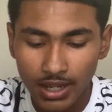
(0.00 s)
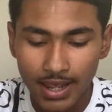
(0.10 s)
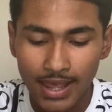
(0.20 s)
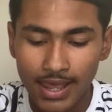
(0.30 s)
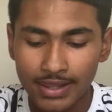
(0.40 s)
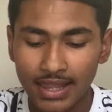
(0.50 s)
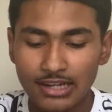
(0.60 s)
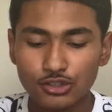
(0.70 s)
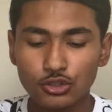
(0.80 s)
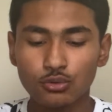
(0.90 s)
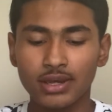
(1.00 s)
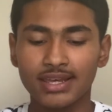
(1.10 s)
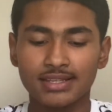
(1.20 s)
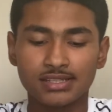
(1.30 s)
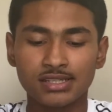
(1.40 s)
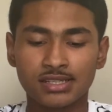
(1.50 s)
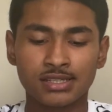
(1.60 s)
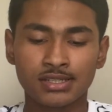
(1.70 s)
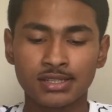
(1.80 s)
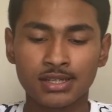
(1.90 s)
And that shoe
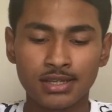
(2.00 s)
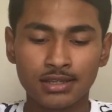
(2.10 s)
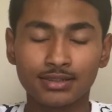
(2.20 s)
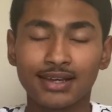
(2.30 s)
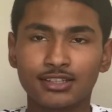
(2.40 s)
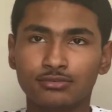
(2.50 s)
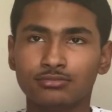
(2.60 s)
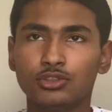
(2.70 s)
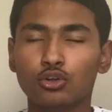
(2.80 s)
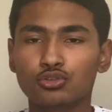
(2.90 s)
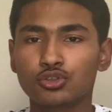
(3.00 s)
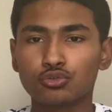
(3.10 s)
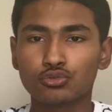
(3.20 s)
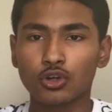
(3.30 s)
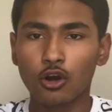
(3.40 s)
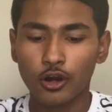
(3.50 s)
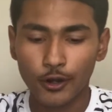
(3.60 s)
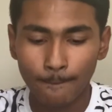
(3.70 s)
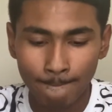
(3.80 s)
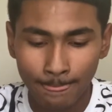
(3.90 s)
is that those shoes
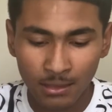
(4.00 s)
are